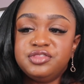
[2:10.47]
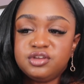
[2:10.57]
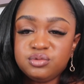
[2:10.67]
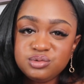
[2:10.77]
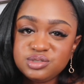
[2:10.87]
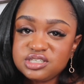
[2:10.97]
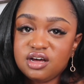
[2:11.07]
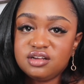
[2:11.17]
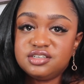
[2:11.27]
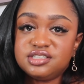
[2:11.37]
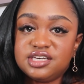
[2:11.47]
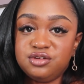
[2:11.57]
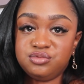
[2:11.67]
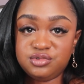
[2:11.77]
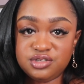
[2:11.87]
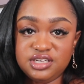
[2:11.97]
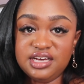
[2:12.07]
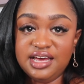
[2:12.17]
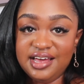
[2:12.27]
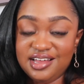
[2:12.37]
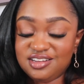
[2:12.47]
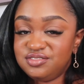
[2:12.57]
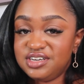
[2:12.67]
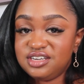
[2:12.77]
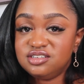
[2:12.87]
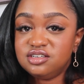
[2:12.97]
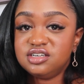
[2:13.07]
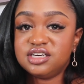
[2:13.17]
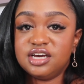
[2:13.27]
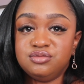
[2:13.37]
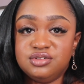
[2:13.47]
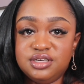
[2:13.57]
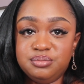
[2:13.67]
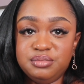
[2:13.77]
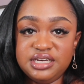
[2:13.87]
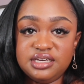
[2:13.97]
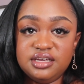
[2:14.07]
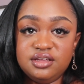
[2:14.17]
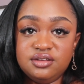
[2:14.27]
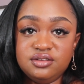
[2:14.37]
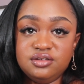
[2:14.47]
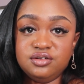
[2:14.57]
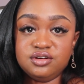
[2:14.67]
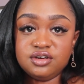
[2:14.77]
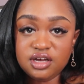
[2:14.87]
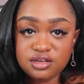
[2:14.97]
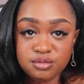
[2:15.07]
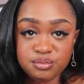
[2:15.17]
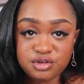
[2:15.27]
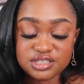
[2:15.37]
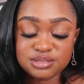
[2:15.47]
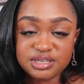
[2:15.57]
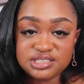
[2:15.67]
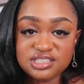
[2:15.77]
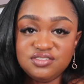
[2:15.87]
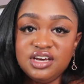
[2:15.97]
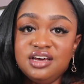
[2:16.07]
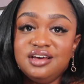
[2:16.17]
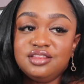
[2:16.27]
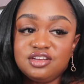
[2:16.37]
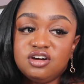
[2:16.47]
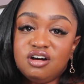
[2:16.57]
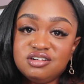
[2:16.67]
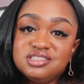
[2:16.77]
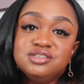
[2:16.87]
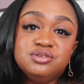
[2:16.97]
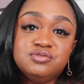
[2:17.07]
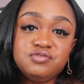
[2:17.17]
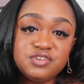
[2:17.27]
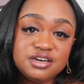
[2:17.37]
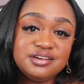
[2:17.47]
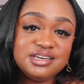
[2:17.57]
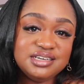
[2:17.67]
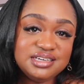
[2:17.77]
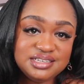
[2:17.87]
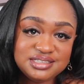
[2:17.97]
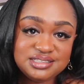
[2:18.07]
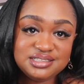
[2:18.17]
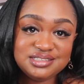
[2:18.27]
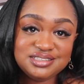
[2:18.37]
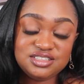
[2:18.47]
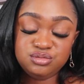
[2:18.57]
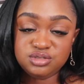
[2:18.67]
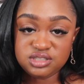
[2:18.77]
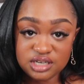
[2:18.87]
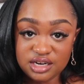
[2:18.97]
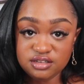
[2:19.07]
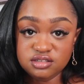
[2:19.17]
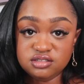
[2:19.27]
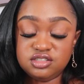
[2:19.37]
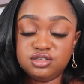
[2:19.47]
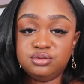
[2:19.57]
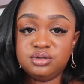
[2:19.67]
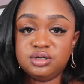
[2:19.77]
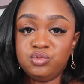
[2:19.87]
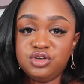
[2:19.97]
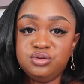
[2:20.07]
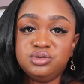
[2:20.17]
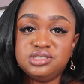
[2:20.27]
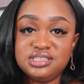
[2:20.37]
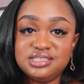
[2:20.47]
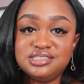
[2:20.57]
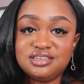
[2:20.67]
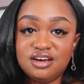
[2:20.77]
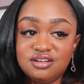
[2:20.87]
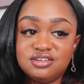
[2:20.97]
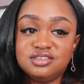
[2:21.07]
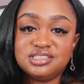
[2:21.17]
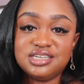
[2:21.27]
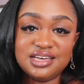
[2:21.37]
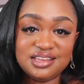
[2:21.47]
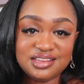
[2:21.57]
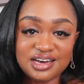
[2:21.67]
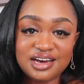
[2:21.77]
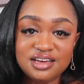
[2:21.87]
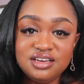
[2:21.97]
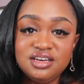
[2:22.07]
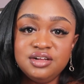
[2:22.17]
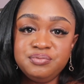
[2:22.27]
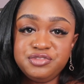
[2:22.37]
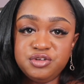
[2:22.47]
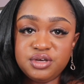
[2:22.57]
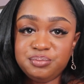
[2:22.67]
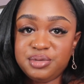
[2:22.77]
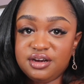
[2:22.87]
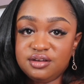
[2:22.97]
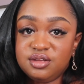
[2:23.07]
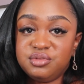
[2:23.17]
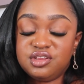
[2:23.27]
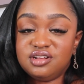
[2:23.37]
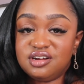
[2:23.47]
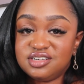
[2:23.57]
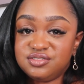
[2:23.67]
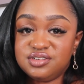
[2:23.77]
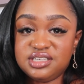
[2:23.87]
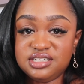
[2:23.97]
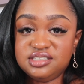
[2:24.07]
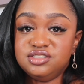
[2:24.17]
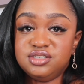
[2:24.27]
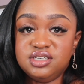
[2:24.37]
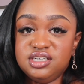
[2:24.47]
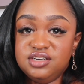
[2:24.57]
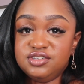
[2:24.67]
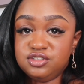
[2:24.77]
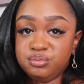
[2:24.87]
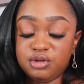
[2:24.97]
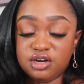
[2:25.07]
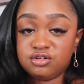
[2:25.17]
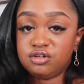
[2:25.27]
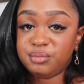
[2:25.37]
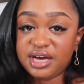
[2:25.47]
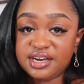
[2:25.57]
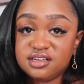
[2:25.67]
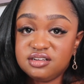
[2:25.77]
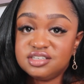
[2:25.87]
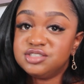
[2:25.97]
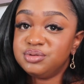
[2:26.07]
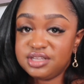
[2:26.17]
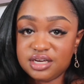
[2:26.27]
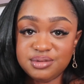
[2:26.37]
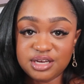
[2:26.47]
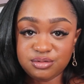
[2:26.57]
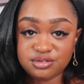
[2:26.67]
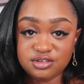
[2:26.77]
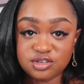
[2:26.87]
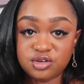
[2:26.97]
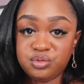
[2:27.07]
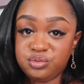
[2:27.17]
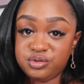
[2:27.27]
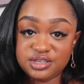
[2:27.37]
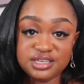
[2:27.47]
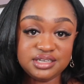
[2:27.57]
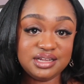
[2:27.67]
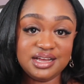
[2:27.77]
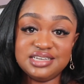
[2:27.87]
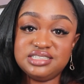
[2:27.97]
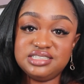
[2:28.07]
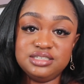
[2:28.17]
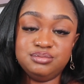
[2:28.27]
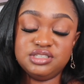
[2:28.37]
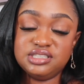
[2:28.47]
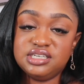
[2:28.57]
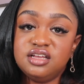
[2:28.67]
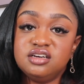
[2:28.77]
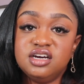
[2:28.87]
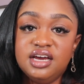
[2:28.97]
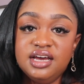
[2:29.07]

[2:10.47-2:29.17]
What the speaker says: Those colors can really elevate a look and really make it look a little bit more expensive. They're also very easy to style. So when you stick to colors like that, you can pair them with a lot of different things. You can even do monochromatic looks with them that would look really classy and put together.